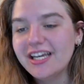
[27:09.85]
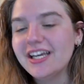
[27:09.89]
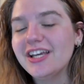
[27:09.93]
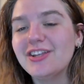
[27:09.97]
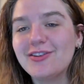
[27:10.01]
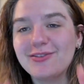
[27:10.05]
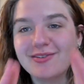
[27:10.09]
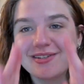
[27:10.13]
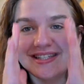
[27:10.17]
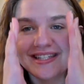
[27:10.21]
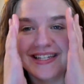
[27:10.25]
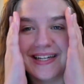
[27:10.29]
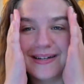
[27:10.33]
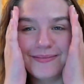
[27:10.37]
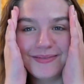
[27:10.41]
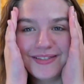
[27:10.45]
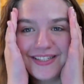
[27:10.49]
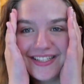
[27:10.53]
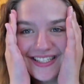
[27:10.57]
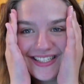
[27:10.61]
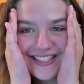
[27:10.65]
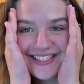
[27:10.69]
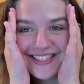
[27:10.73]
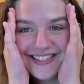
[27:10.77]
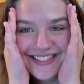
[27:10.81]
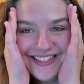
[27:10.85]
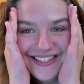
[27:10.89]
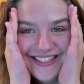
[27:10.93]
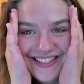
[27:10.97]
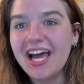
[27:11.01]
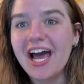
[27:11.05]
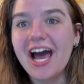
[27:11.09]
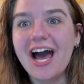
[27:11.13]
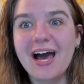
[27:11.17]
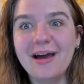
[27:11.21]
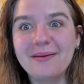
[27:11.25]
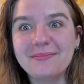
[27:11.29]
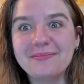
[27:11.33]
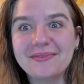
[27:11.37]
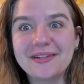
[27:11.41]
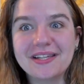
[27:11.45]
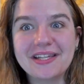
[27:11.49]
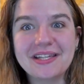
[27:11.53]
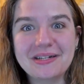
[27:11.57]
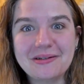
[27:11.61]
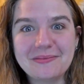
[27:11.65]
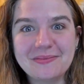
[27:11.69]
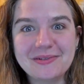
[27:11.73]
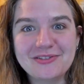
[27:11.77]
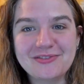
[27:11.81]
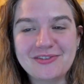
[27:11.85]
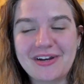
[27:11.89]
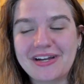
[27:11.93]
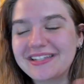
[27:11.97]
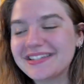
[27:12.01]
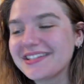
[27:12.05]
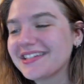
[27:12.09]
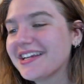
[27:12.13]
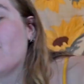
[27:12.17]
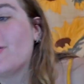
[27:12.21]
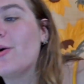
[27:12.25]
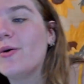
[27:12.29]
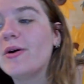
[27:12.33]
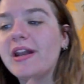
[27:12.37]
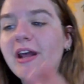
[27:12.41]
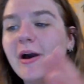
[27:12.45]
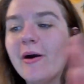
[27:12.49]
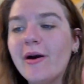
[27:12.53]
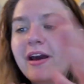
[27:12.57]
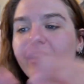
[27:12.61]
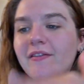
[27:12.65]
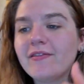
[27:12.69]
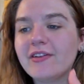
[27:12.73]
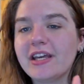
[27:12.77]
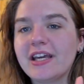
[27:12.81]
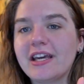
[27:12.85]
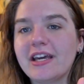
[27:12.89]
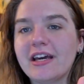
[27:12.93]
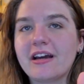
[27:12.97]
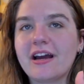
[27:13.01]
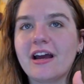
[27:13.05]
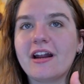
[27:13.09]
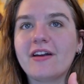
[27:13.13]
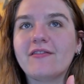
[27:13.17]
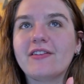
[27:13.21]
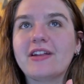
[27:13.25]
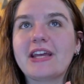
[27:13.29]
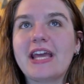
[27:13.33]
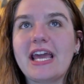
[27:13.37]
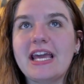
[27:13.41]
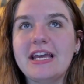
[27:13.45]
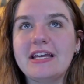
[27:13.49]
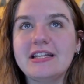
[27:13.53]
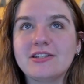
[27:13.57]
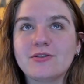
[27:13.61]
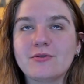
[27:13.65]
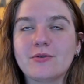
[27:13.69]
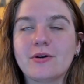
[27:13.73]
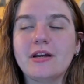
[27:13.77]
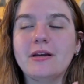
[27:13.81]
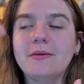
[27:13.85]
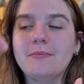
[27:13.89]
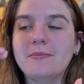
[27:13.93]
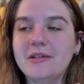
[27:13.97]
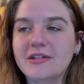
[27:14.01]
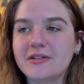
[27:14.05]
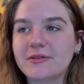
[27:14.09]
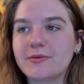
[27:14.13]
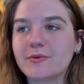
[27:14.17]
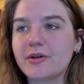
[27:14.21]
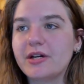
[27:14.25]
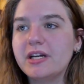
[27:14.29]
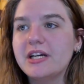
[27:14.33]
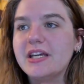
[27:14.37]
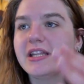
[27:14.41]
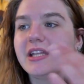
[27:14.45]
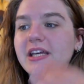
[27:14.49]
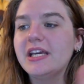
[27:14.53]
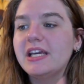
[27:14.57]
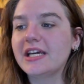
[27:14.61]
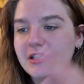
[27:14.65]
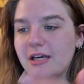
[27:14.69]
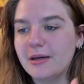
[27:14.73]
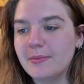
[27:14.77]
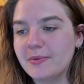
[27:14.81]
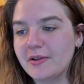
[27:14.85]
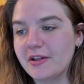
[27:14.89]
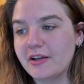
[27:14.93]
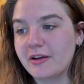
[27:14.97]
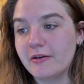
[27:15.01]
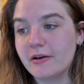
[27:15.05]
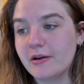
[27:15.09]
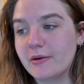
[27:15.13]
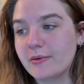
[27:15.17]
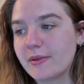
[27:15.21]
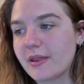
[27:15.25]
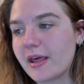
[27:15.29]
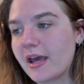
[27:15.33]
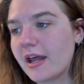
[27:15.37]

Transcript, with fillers: you can see I'm a little bit stressed. So now I have like a kind of like A story and B story, and like I'm playing around with